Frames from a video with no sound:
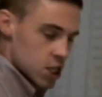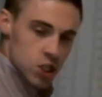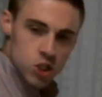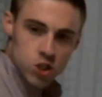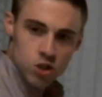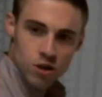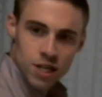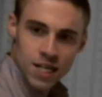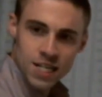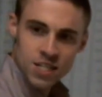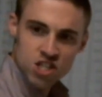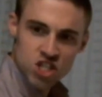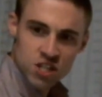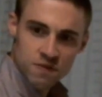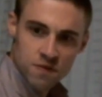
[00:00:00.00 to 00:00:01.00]
Sorry, I had to
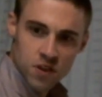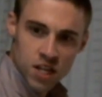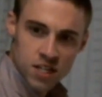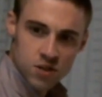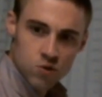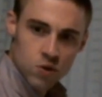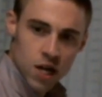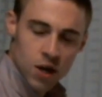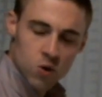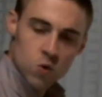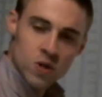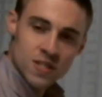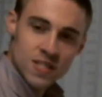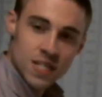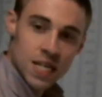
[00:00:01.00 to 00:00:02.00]
shift things around
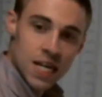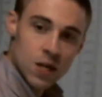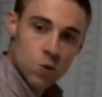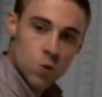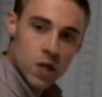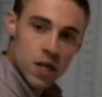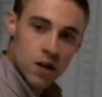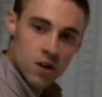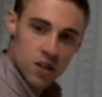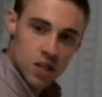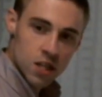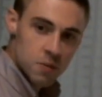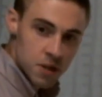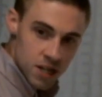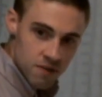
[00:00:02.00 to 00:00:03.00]
once again. We are
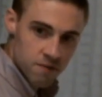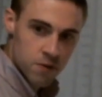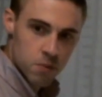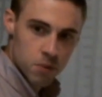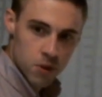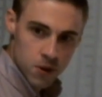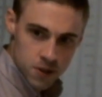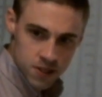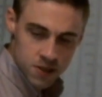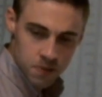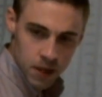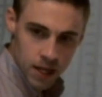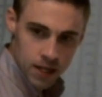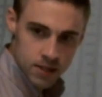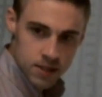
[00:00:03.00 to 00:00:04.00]
limited for board
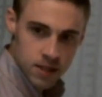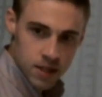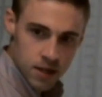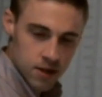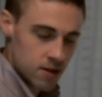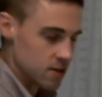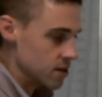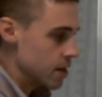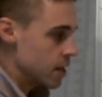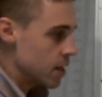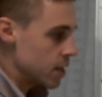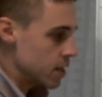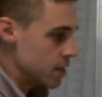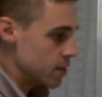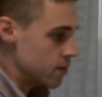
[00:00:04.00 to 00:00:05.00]
space here
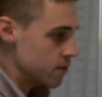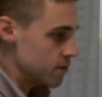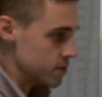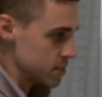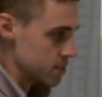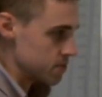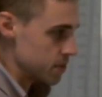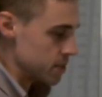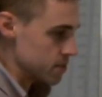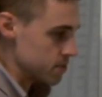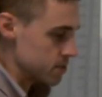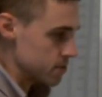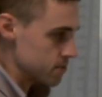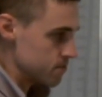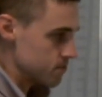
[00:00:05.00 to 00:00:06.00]
in the physics basement.